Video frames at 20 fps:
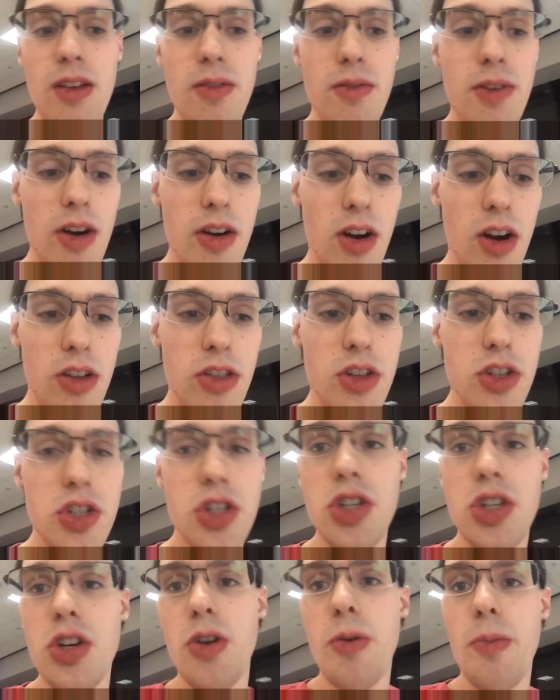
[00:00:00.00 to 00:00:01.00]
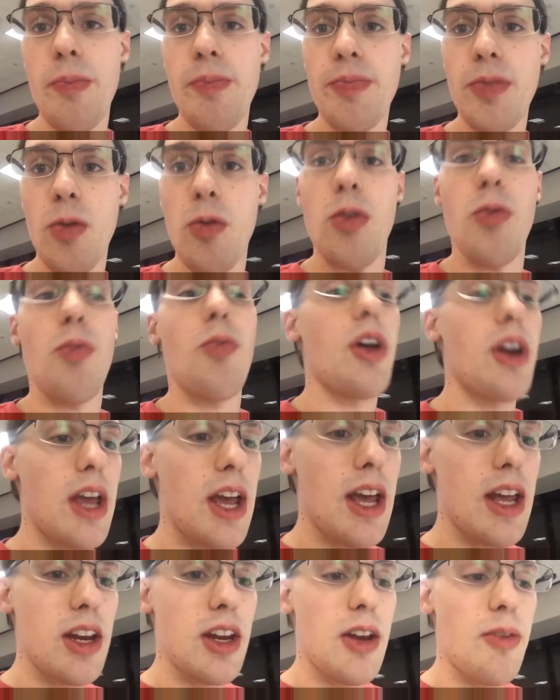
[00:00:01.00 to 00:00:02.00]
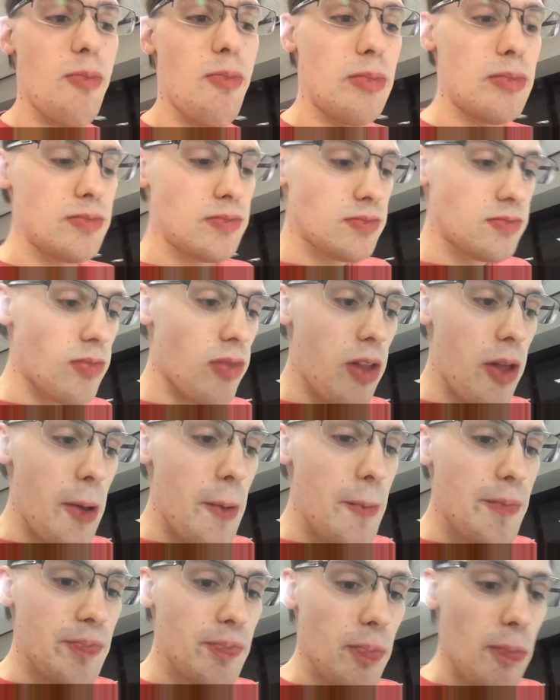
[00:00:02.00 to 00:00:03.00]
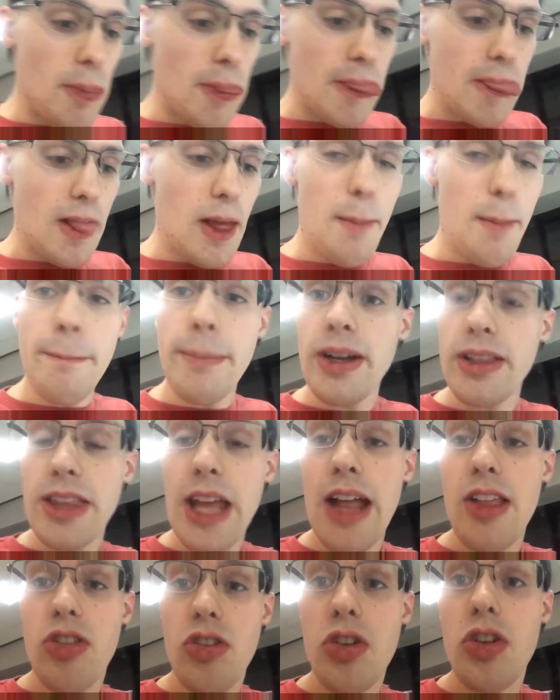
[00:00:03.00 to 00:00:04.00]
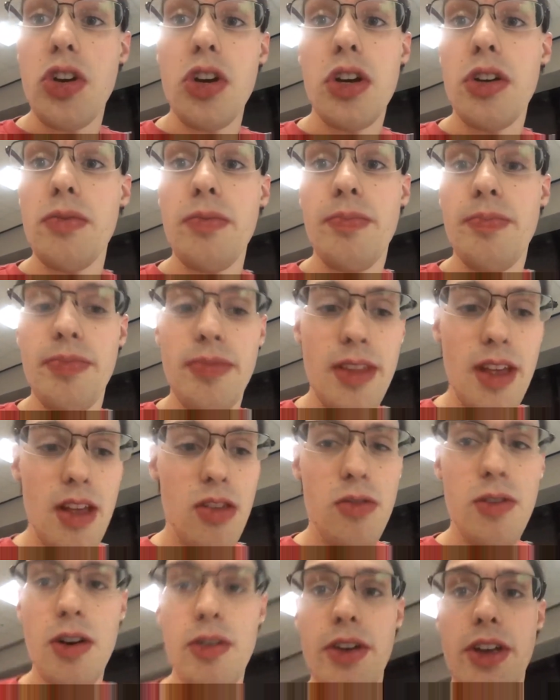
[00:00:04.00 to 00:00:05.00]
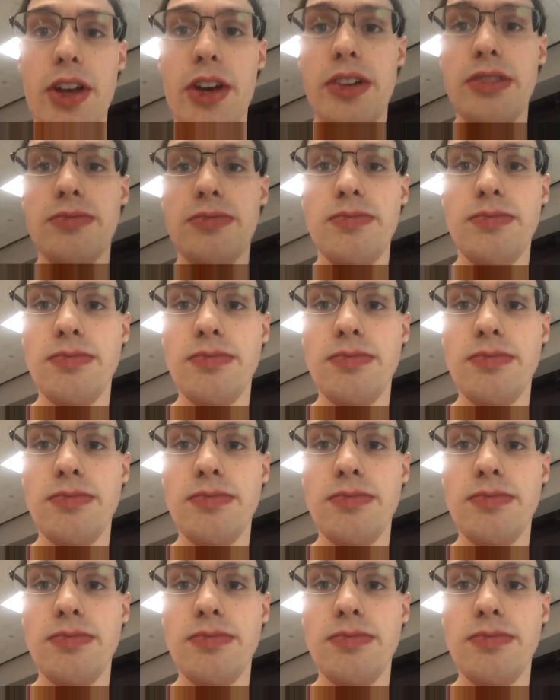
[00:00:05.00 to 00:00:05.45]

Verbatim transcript: and very hard to chew with one-handed. But that's good. That's very good.